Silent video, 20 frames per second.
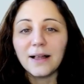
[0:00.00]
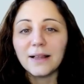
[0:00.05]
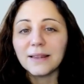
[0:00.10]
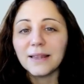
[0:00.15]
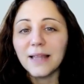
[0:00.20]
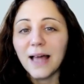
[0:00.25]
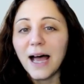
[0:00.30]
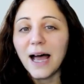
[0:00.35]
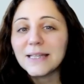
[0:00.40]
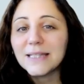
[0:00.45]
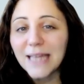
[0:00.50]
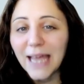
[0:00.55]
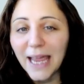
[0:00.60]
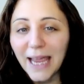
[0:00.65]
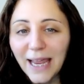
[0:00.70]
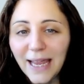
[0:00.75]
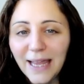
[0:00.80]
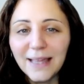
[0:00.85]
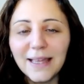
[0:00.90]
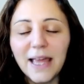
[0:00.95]

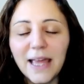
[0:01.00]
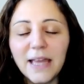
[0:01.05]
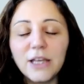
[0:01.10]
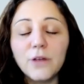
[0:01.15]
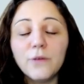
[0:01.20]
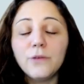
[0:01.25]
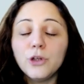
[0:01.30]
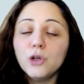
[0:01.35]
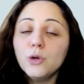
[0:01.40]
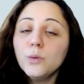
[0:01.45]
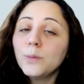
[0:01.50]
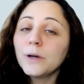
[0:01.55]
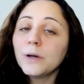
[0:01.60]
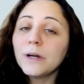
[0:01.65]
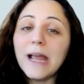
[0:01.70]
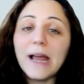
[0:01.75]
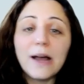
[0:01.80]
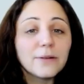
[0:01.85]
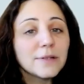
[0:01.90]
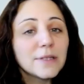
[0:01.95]
latte, and if you
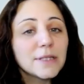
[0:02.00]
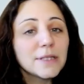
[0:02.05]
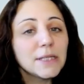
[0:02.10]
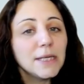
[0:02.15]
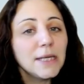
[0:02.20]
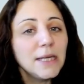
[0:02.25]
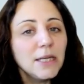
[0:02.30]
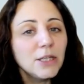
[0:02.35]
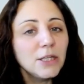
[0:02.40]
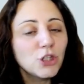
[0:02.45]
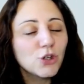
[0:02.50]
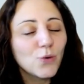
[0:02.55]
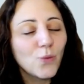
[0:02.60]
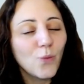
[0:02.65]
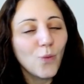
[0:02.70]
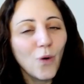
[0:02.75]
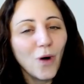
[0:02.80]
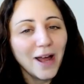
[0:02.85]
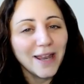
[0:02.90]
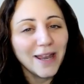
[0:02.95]
pronounce each
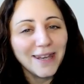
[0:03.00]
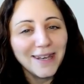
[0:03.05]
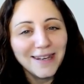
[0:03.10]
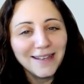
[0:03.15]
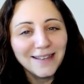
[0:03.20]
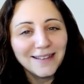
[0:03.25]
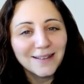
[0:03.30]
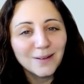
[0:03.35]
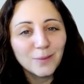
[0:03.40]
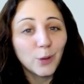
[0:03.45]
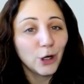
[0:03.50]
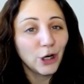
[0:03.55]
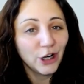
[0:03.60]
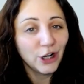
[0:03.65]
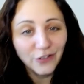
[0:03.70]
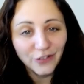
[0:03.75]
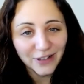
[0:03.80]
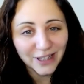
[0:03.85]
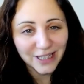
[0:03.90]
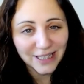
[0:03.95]
one
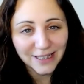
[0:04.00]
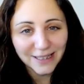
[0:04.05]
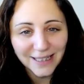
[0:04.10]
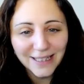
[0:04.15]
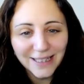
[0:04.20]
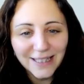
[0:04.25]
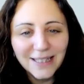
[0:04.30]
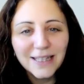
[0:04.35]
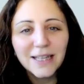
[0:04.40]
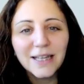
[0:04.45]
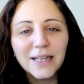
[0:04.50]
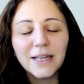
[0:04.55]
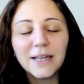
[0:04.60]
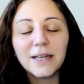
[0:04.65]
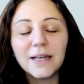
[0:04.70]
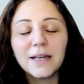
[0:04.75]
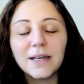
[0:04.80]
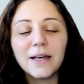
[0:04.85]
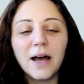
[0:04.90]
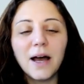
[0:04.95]
perfectly,
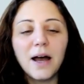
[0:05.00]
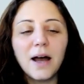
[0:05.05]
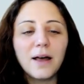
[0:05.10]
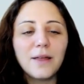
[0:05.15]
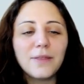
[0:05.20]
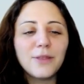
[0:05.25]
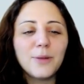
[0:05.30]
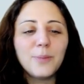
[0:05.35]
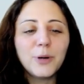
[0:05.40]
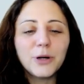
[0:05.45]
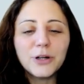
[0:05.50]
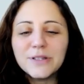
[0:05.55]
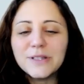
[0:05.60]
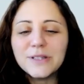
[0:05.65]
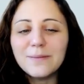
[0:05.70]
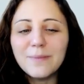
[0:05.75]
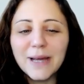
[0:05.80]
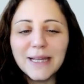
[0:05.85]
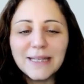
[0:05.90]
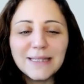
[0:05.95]
the
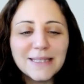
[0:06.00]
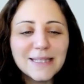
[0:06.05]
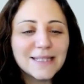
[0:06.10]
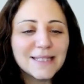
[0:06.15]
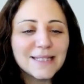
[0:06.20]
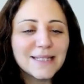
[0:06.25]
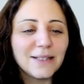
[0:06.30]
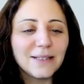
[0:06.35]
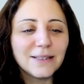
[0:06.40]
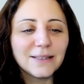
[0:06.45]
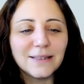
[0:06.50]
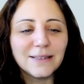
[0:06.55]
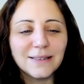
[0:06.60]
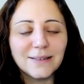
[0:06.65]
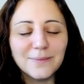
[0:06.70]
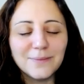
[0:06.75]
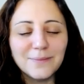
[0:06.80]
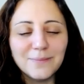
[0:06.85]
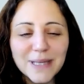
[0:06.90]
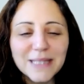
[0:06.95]
person might still
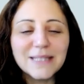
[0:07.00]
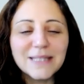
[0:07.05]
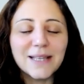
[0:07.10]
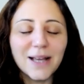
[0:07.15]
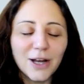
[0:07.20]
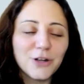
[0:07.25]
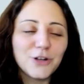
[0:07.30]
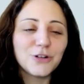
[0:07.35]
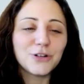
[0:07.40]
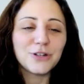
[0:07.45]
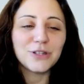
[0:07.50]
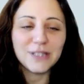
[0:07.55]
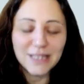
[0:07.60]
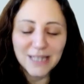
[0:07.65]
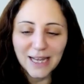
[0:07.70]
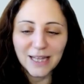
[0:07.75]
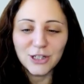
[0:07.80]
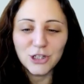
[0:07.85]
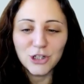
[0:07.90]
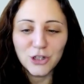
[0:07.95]

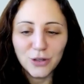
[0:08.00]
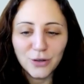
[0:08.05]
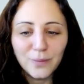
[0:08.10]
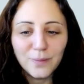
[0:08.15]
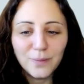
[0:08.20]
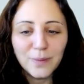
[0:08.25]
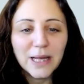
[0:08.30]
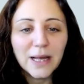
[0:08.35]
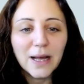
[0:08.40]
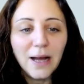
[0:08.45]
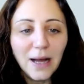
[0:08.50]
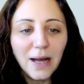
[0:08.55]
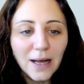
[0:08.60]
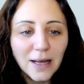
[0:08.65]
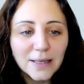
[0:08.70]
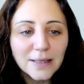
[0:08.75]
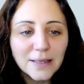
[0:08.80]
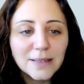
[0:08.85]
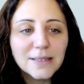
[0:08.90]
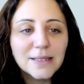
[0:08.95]
misunderstand you,
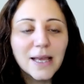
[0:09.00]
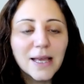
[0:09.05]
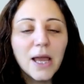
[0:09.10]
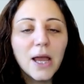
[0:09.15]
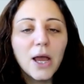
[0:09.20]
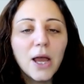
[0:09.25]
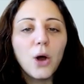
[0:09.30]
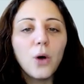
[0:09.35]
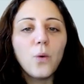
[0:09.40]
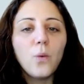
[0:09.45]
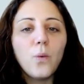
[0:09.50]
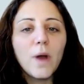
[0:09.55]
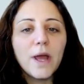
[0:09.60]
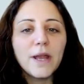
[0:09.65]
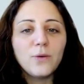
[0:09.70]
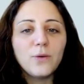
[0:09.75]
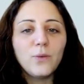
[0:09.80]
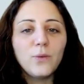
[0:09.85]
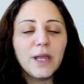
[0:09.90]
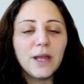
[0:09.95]
because
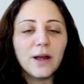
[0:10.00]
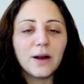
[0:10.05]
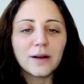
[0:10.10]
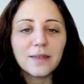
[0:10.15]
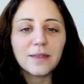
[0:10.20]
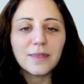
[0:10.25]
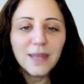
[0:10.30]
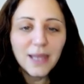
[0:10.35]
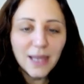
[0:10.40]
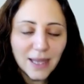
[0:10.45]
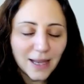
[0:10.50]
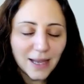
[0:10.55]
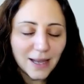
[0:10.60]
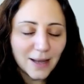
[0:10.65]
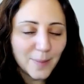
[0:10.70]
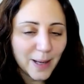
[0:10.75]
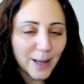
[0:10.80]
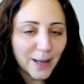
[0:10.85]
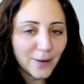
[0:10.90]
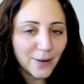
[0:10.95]
when we are thinking
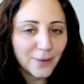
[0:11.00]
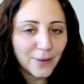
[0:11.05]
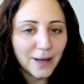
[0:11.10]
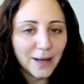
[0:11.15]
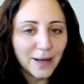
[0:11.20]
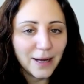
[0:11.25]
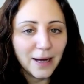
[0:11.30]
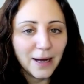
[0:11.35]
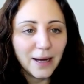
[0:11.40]
about